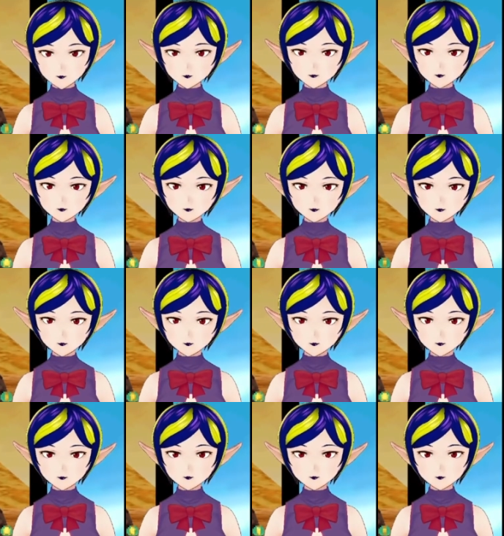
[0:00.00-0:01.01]

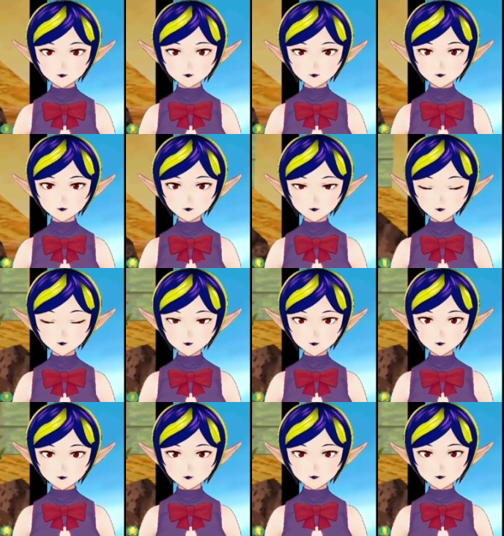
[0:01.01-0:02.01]

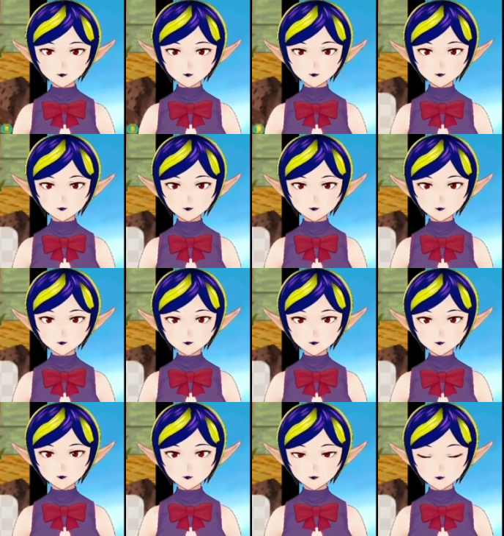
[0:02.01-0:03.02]

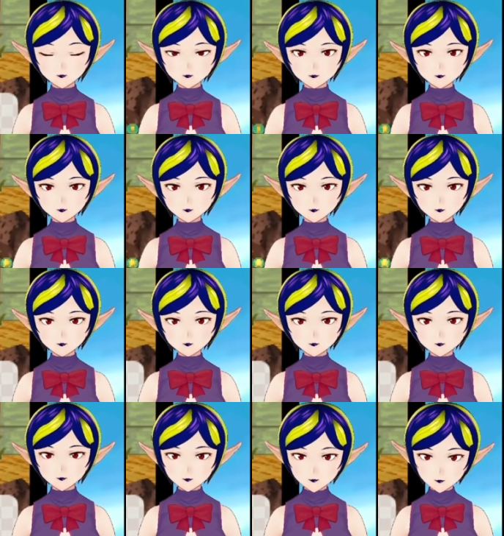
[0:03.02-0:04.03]

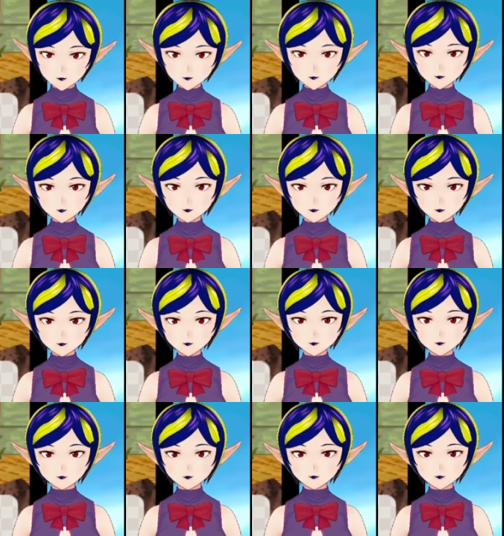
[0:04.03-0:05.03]

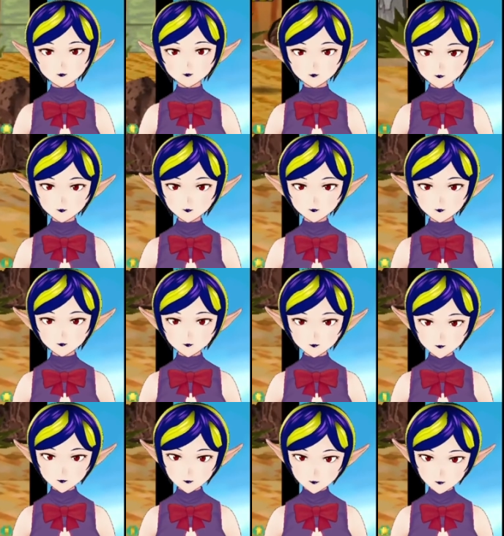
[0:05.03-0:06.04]

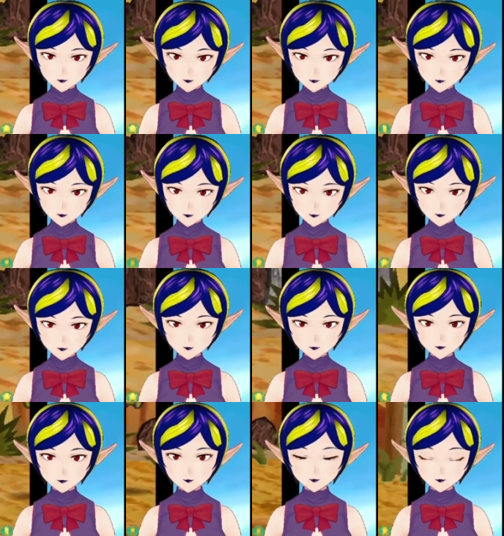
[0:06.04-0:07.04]
No one is speaking in this clip.